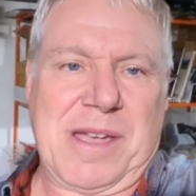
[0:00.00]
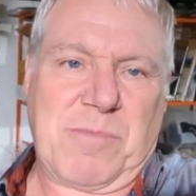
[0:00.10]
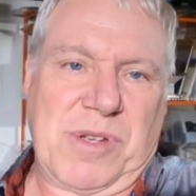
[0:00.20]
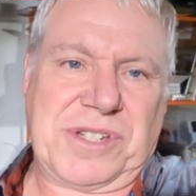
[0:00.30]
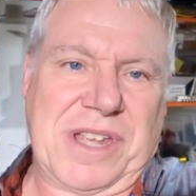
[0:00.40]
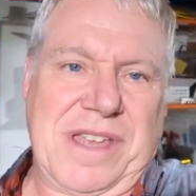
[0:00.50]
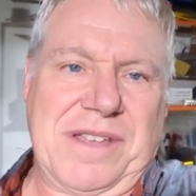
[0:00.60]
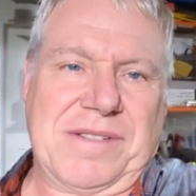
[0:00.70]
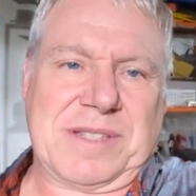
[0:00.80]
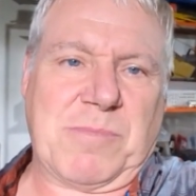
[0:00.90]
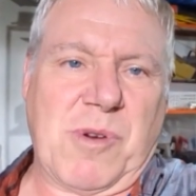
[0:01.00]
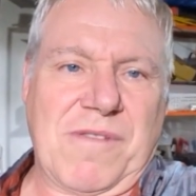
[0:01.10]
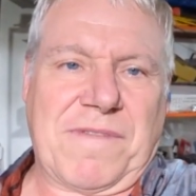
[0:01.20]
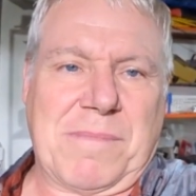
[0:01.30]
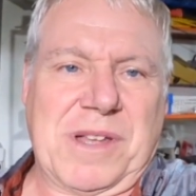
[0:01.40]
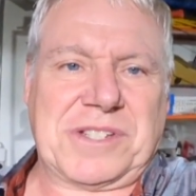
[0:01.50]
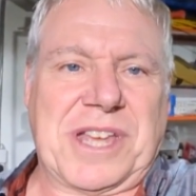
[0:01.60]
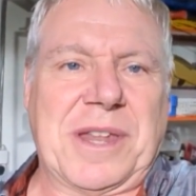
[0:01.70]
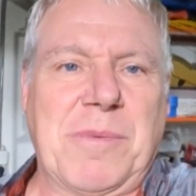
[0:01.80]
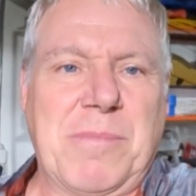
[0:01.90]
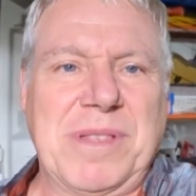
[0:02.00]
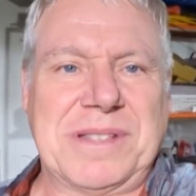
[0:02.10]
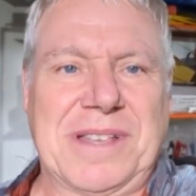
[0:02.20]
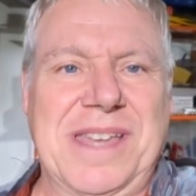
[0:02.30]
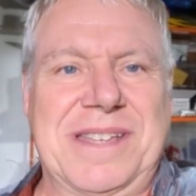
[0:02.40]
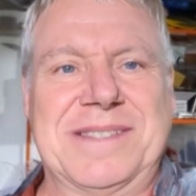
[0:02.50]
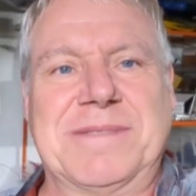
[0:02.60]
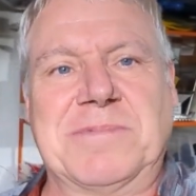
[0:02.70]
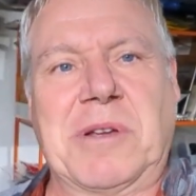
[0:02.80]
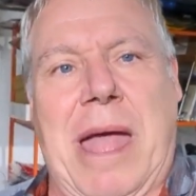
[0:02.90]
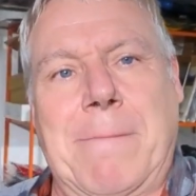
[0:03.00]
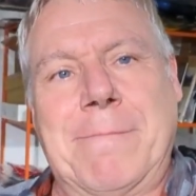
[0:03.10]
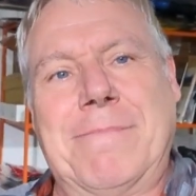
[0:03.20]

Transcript: appreciate your support for my channel. Please like and subscribe.